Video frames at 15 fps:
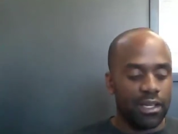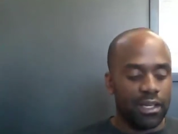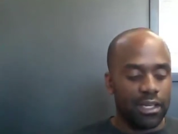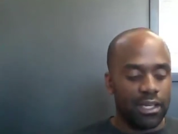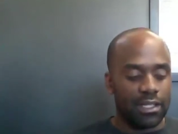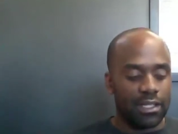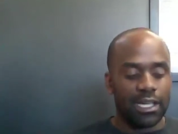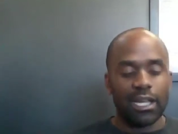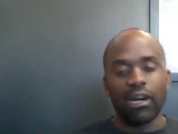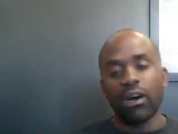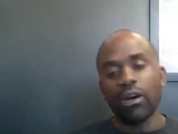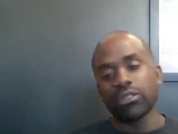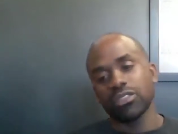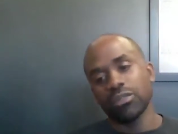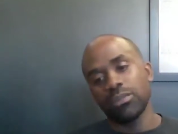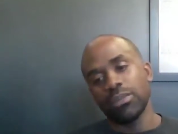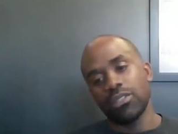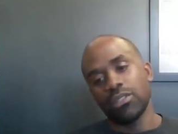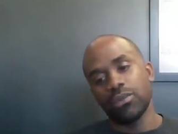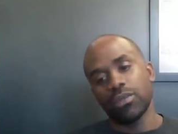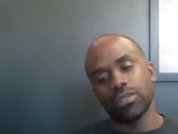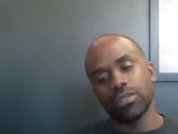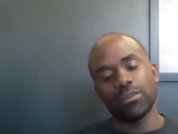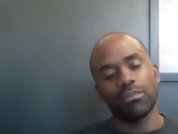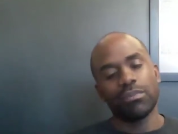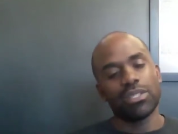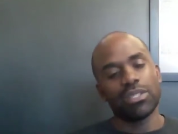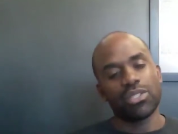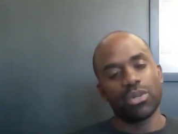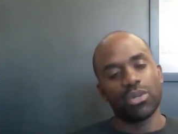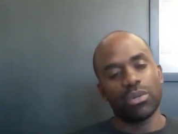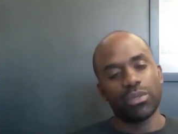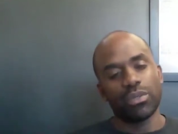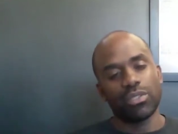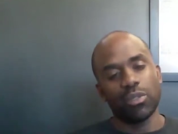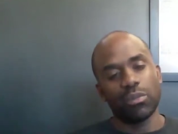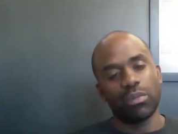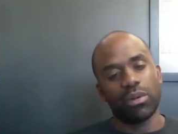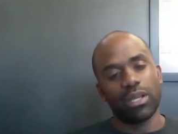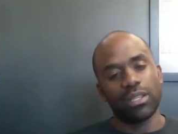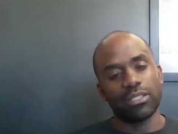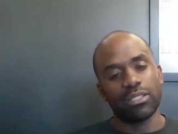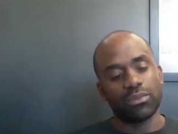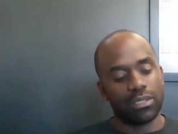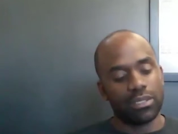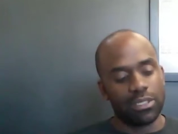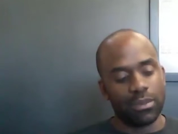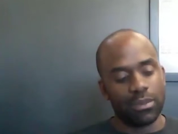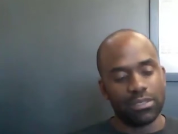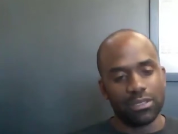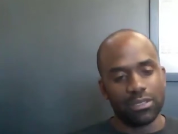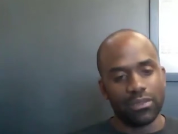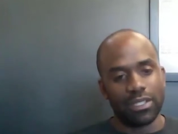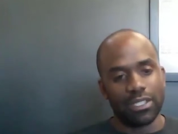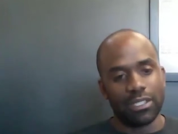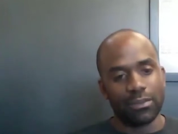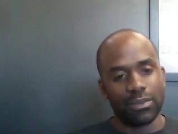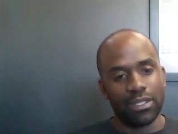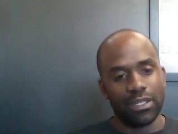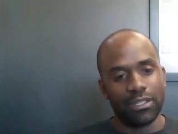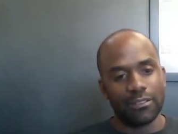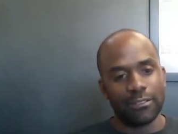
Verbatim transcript: And then I'll also be doing some mentoring with Two Brain. That's why I see myself in a couple of years.